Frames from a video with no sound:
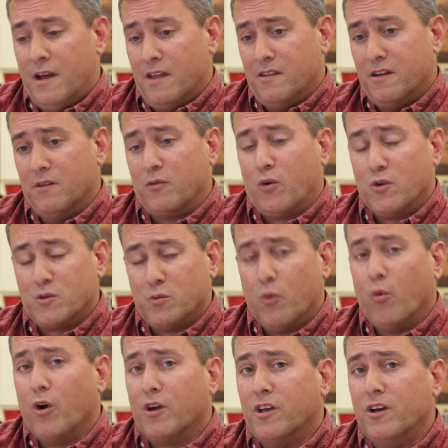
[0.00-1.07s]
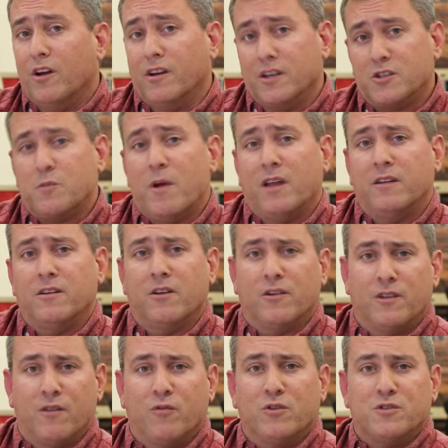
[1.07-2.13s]
And then, of course, we're working on expanding our
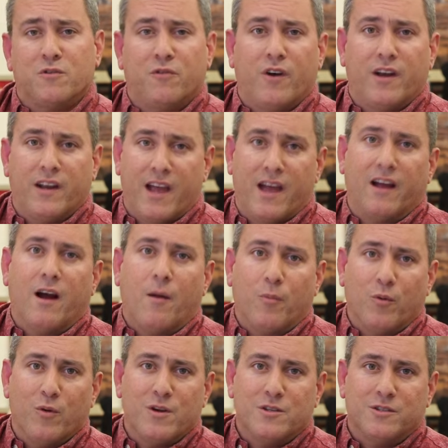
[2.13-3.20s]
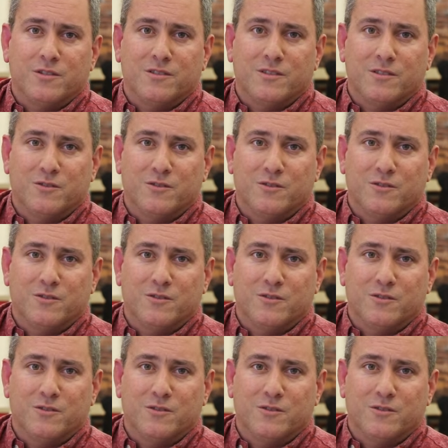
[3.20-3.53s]
diversified ag operations.